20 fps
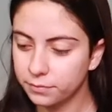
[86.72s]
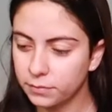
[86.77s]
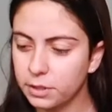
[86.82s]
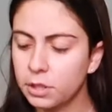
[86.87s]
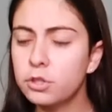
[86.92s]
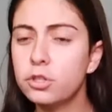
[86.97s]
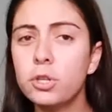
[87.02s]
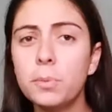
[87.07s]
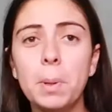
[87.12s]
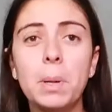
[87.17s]

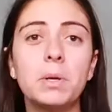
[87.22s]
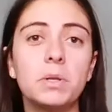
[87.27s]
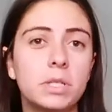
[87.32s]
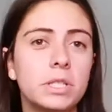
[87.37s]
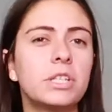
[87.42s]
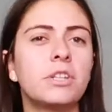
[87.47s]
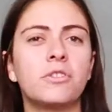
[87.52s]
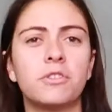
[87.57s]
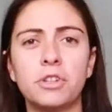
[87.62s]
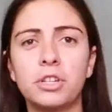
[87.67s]
I'm supposed
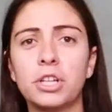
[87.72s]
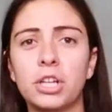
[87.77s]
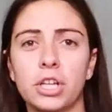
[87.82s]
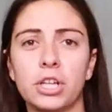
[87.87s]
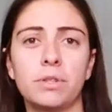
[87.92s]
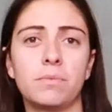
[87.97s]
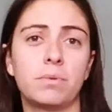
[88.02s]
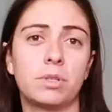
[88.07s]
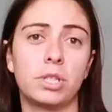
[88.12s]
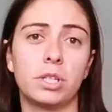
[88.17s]
to, you know, they're a
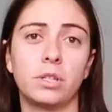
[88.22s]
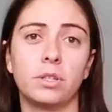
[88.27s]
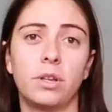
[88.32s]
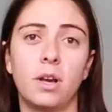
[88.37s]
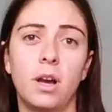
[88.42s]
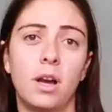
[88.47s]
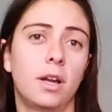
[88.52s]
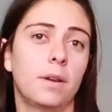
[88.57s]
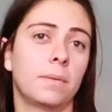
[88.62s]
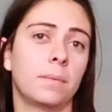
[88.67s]
good
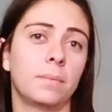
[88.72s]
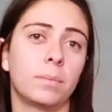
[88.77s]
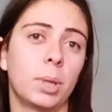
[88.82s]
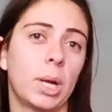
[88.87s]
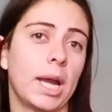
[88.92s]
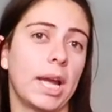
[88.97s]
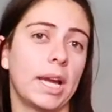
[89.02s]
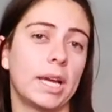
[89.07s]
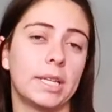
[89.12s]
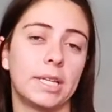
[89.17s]
salon
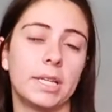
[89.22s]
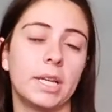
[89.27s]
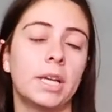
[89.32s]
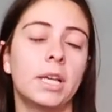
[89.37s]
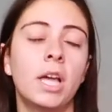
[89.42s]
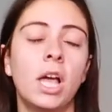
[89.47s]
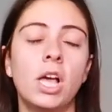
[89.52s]
brand.